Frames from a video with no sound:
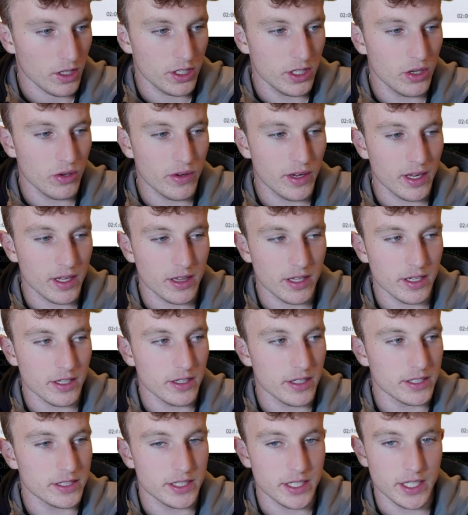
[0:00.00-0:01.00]
you can
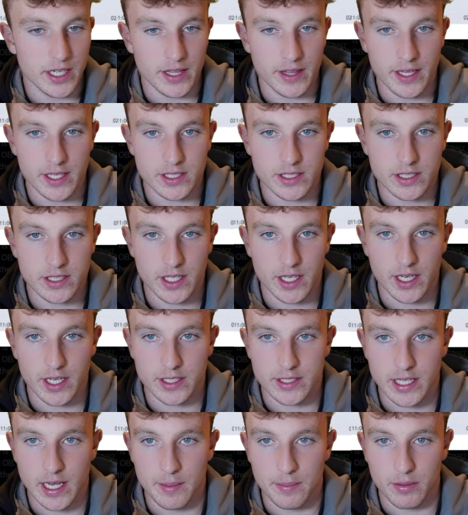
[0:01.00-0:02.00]
clearly see in this
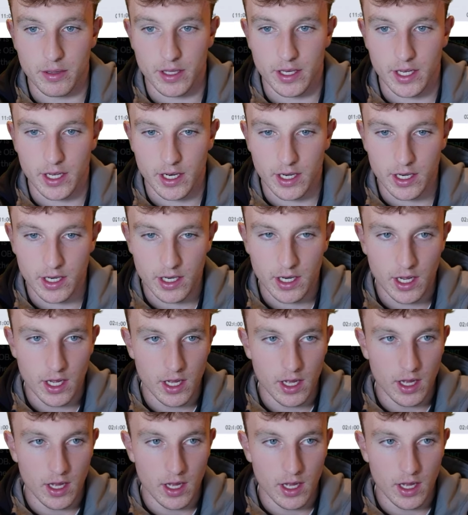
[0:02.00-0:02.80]
example here,